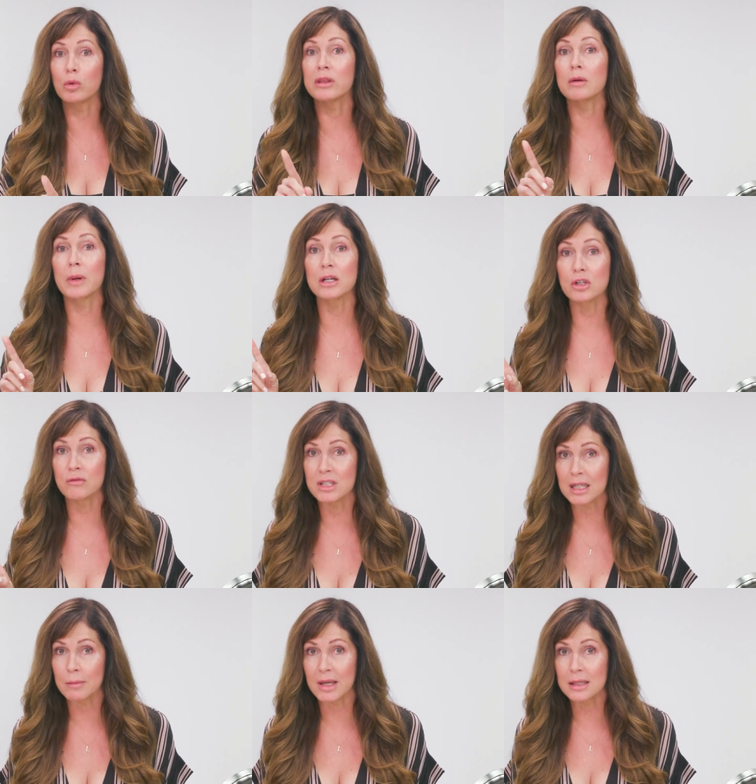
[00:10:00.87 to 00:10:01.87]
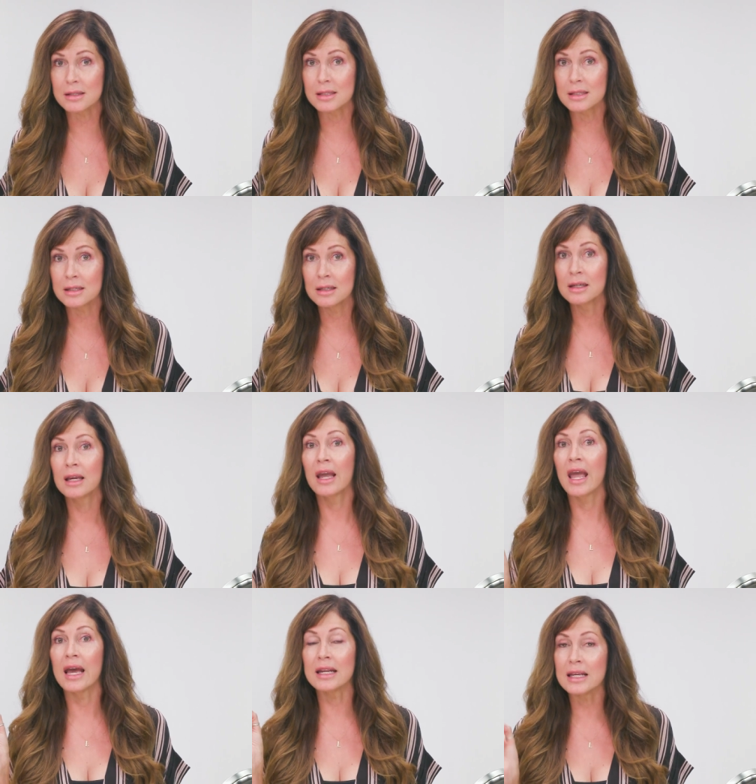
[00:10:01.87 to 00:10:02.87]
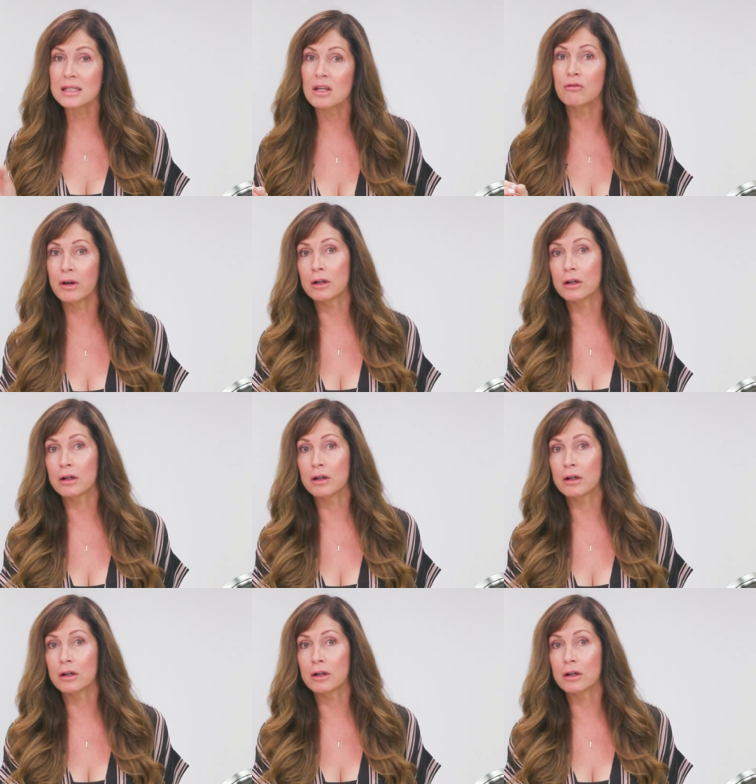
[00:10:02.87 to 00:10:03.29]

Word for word: with a bunch of demons? And is it